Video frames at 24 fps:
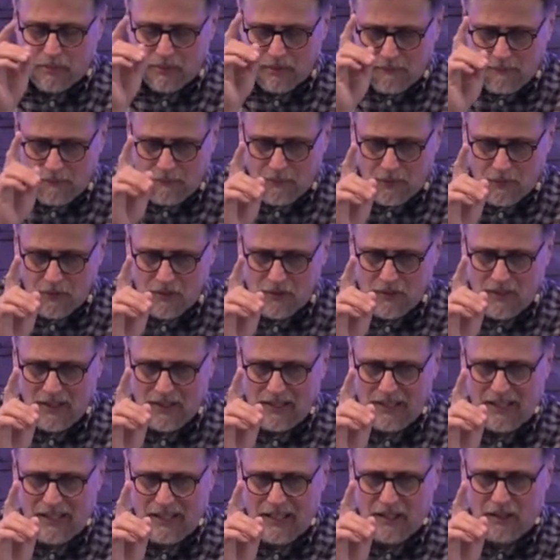And the first
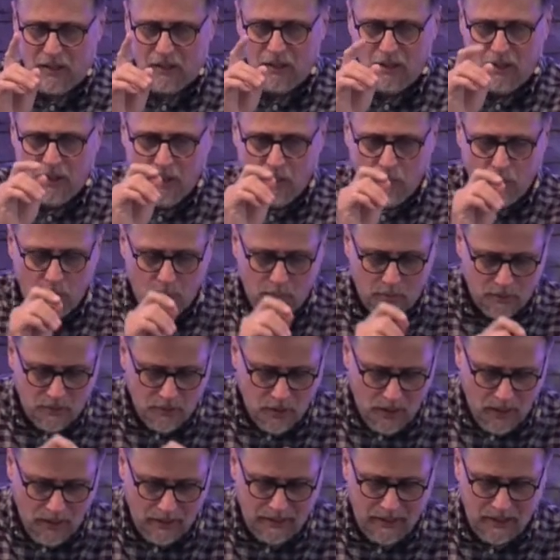thing here, when we're
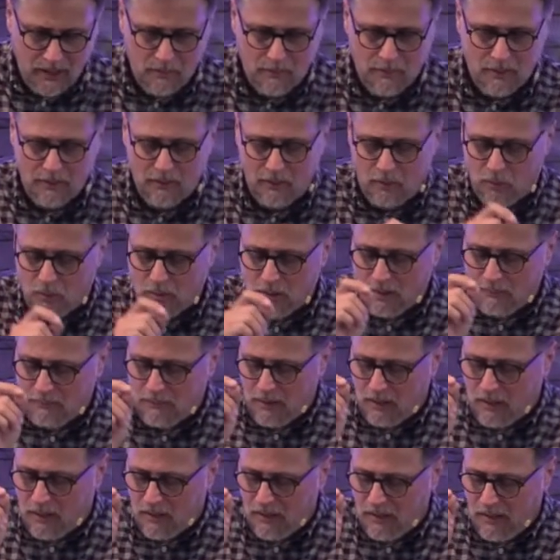talking about the Word of
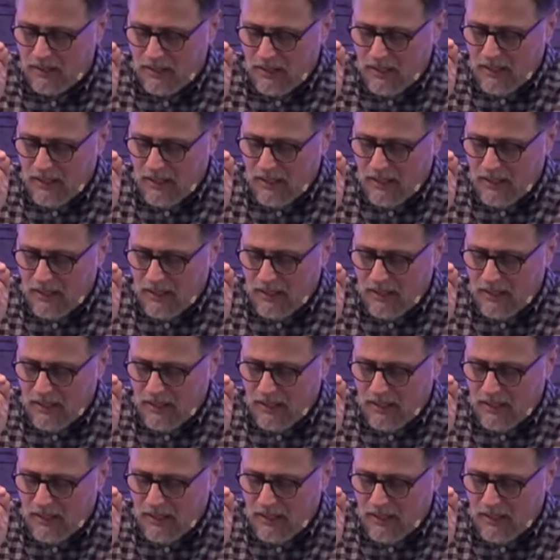God,